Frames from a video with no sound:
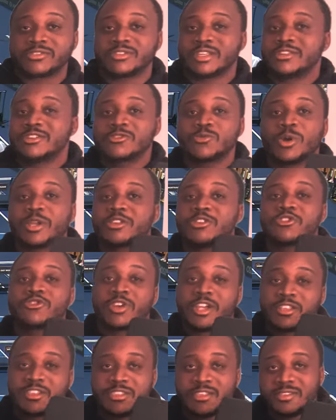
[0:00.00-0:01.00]
they just went
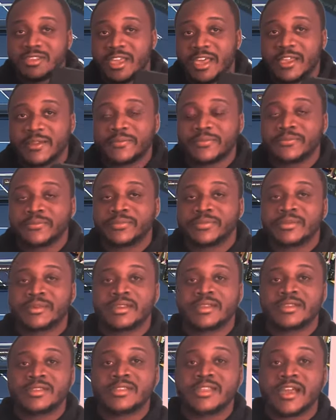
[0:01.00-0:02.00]
straight to the net.
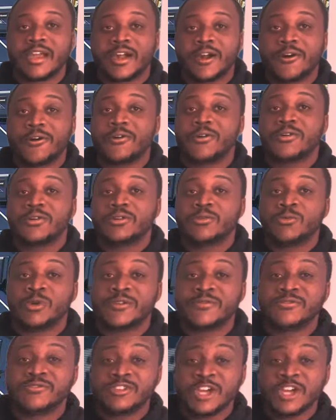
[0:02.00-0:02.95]
Now, with